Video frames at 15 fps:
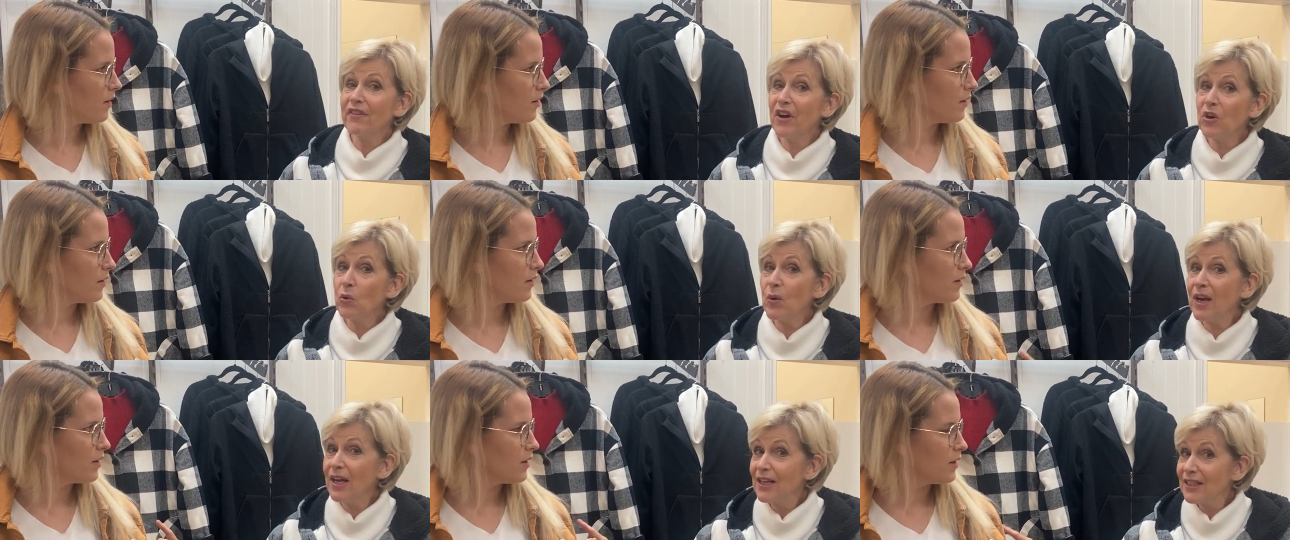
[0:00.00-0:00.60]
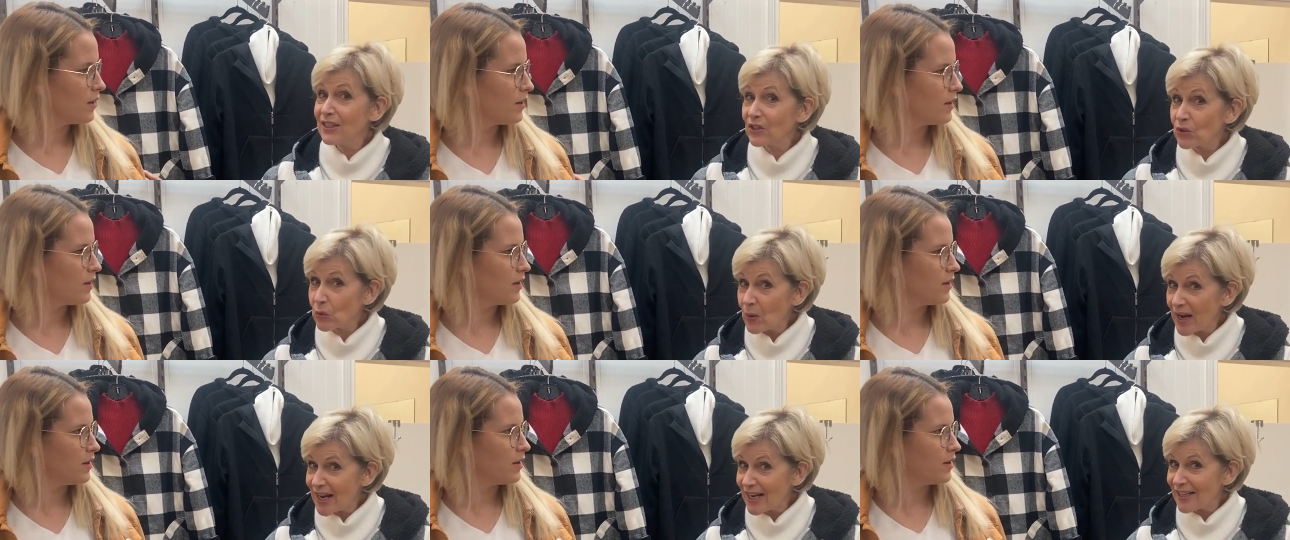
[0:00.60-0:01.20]
Speaker 1: faux
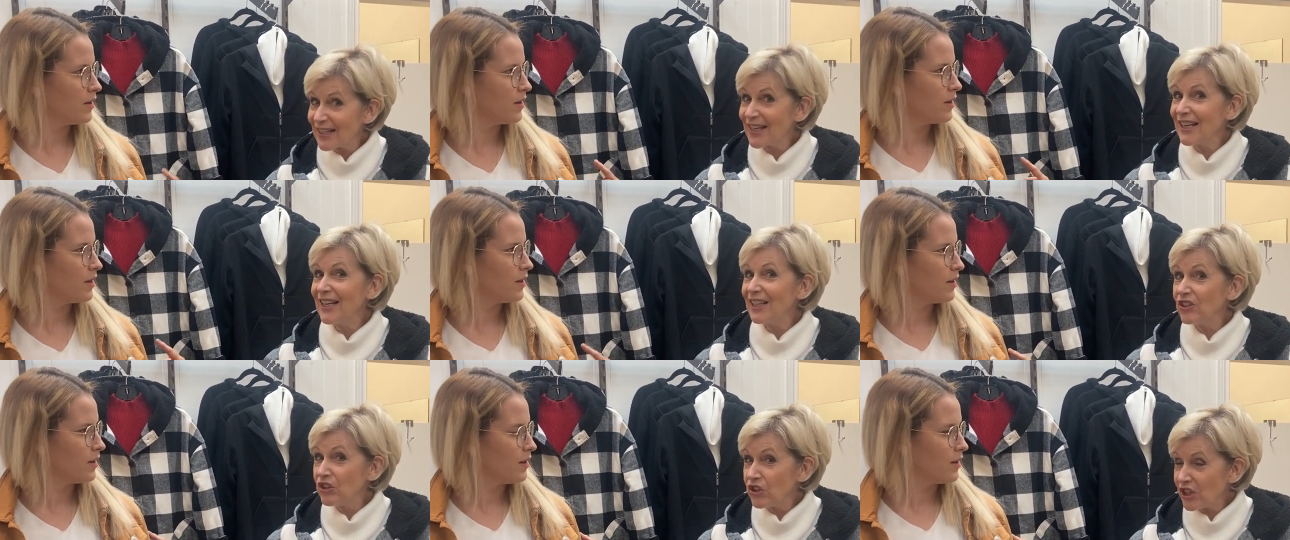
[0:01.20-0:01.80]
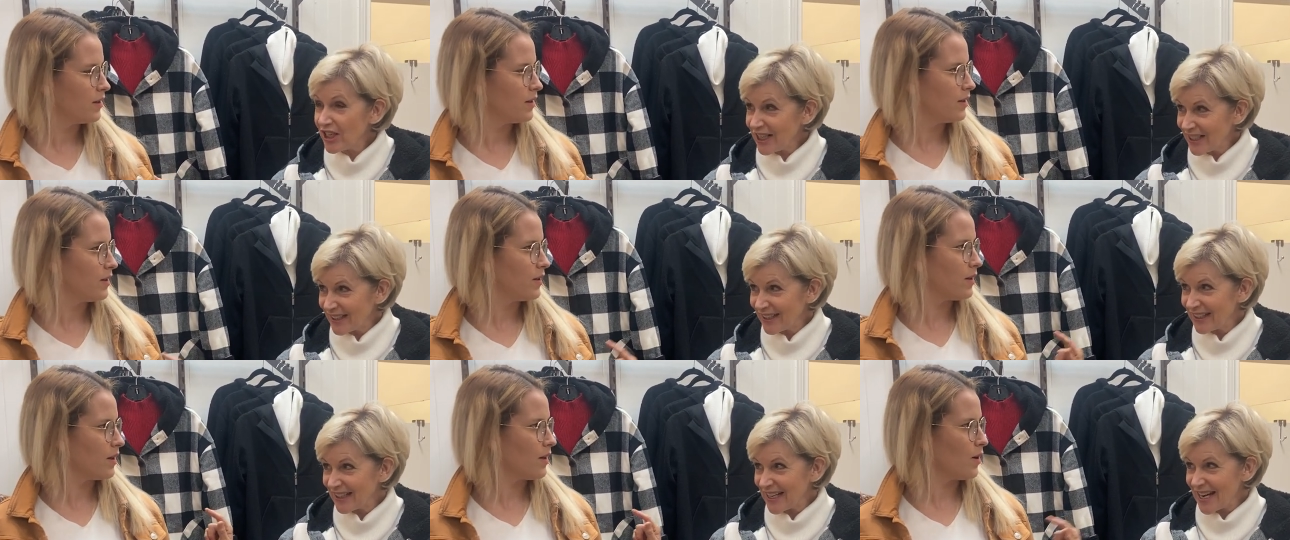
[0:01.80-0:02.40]
suede
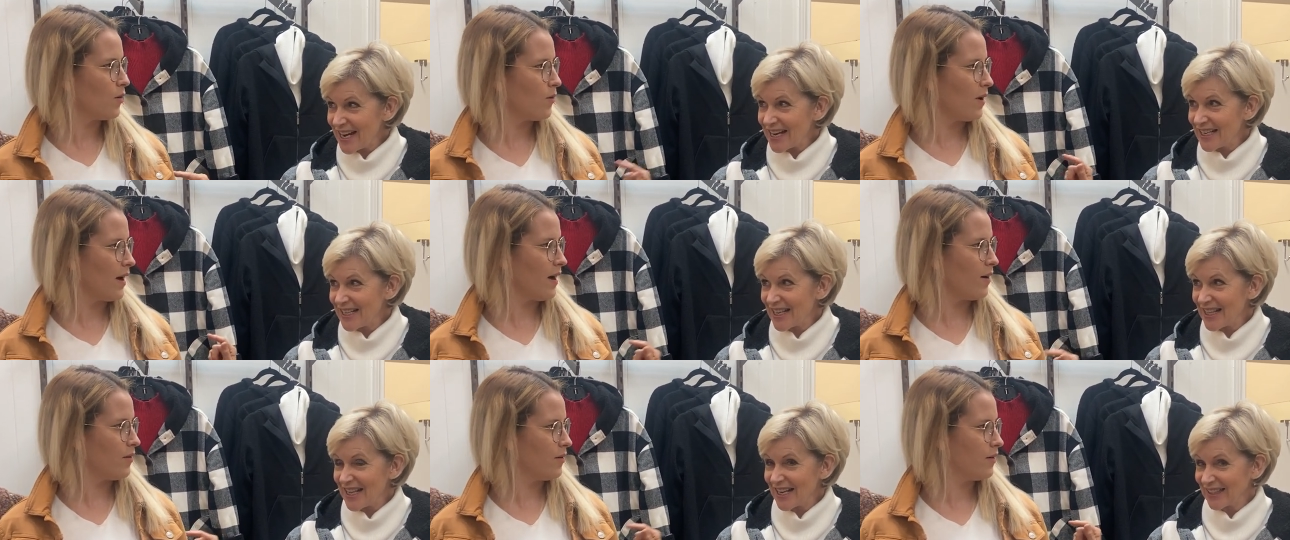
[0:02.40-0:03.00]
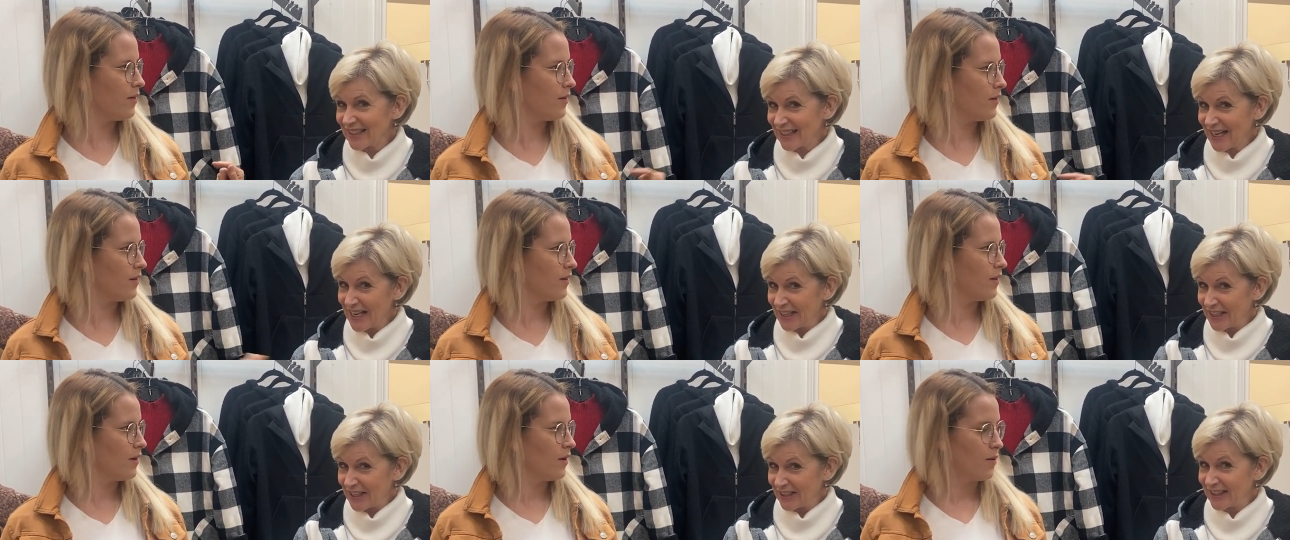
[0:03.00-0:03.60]
jeans oh, in wow. this
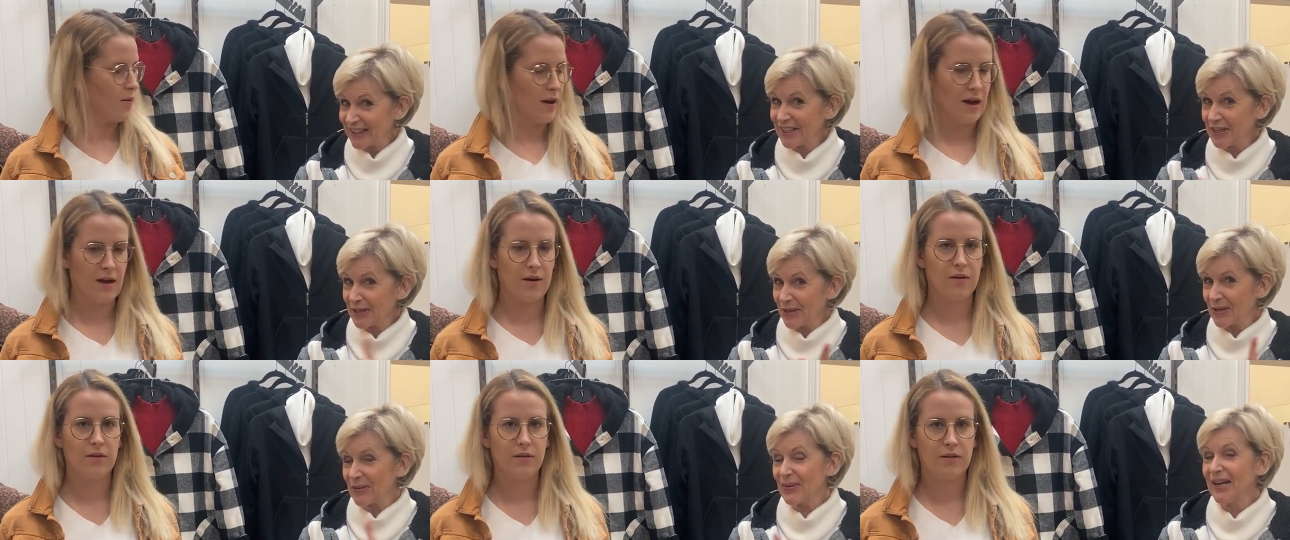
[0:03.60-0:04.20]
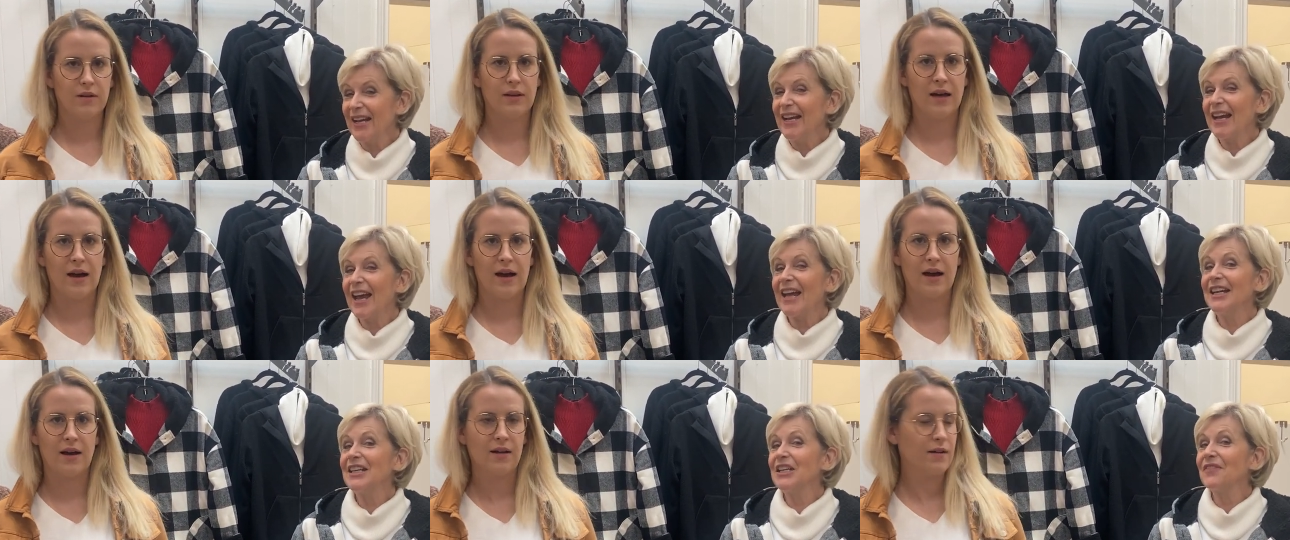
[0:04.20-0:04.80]
color. So, wow.
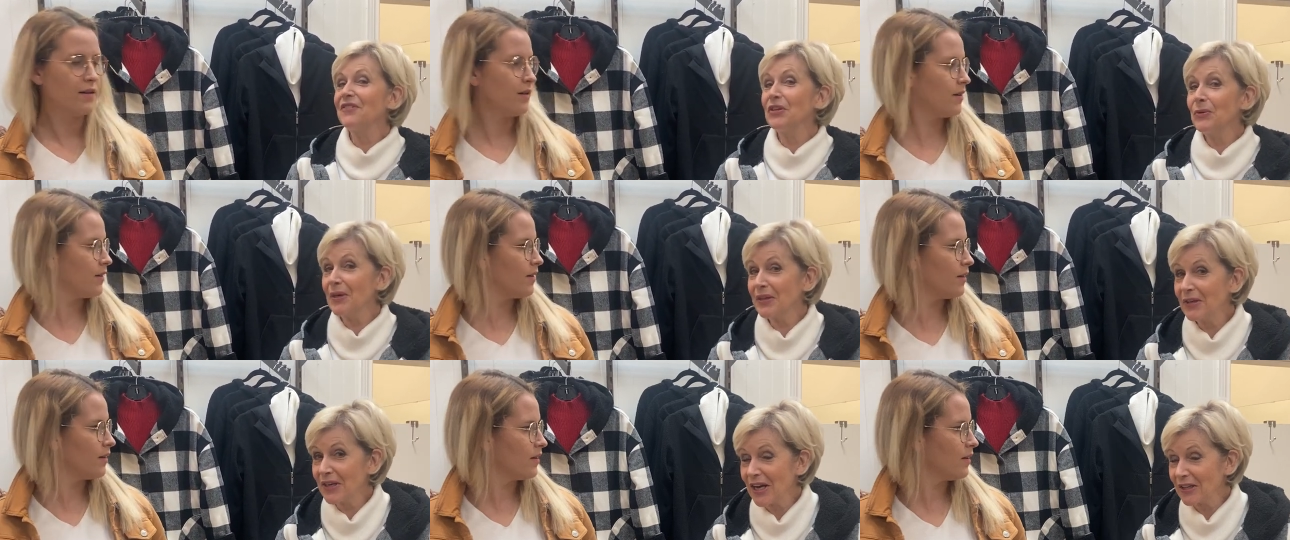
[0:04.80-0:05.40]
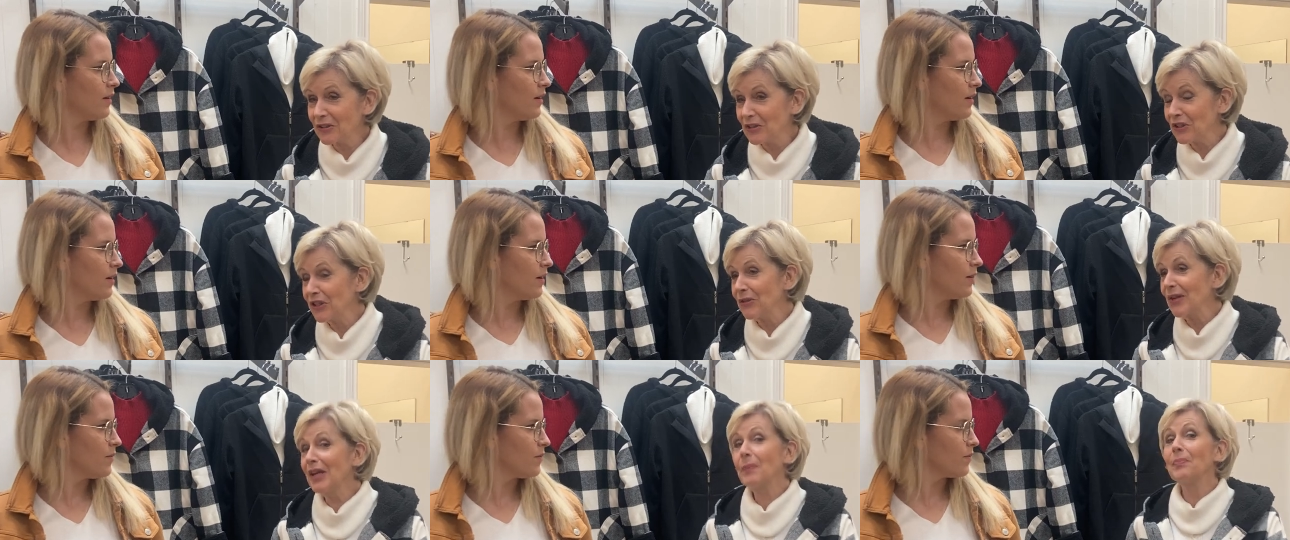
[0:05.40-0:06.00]
yeah. and in a few other colors
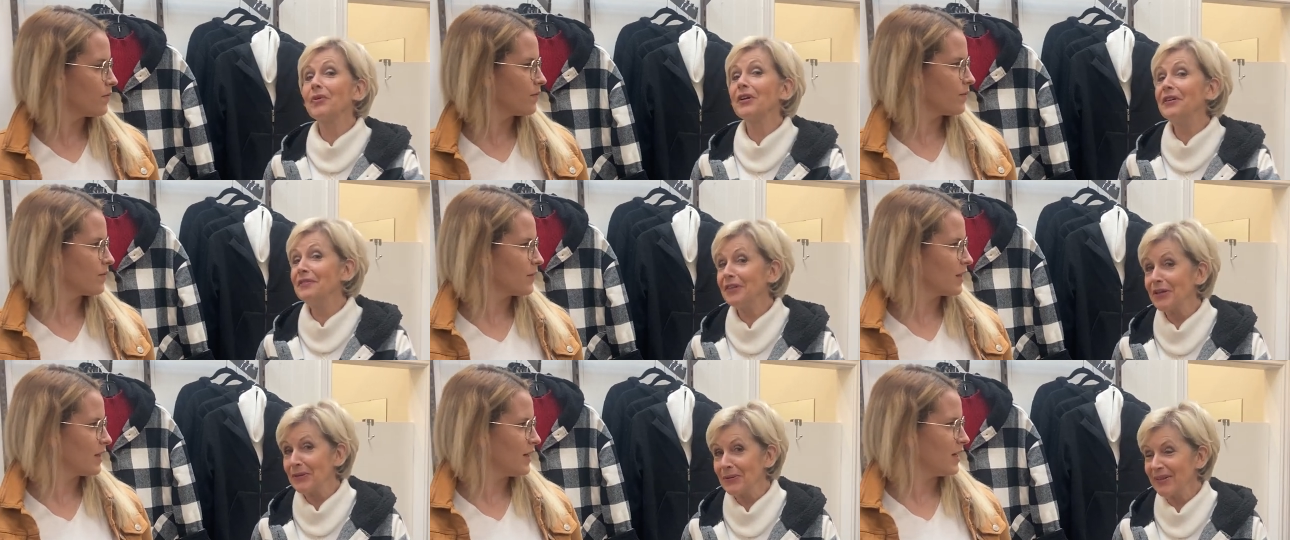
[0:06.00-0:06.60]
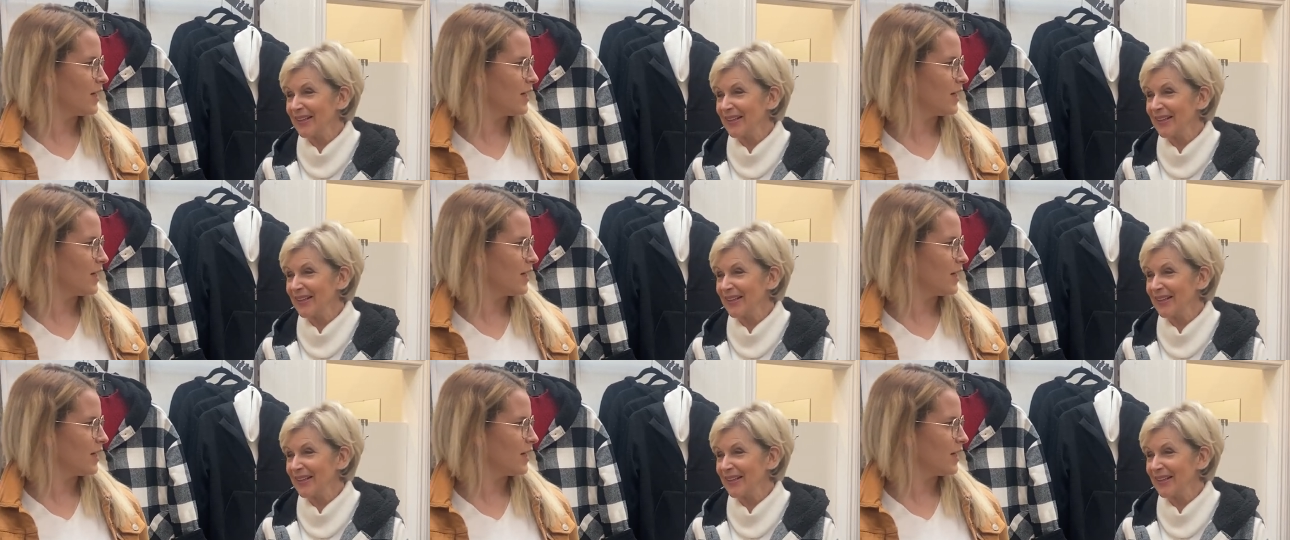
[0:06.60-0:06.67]
too. A little preview.